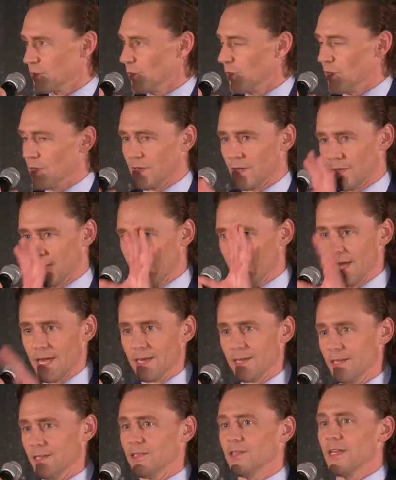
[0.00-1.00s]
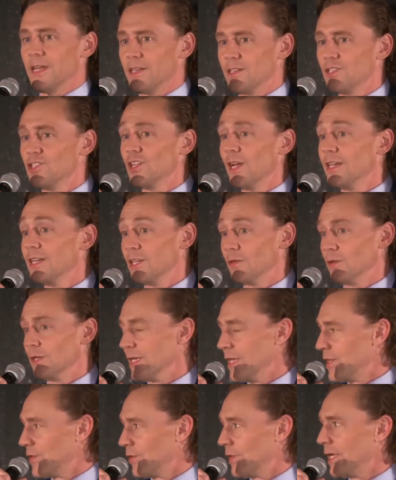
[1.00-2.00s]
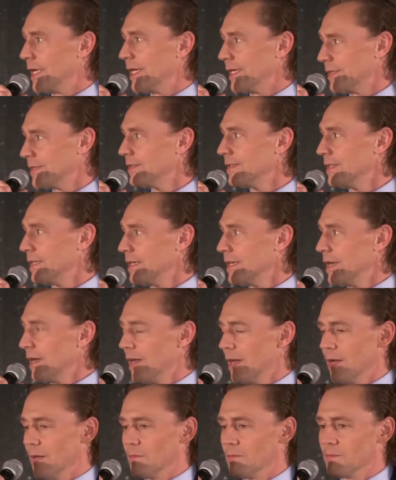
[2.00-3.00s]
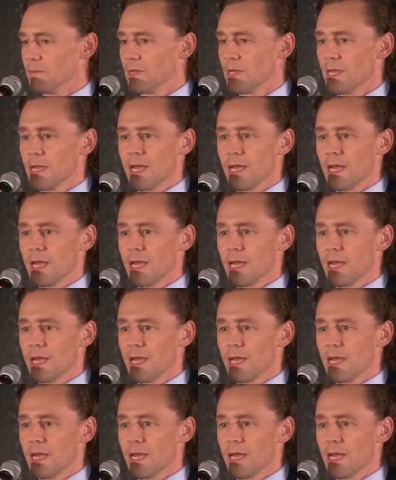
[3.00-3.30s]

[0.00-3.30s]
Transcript: work at the end is genuinely thrilling, mm-hmm.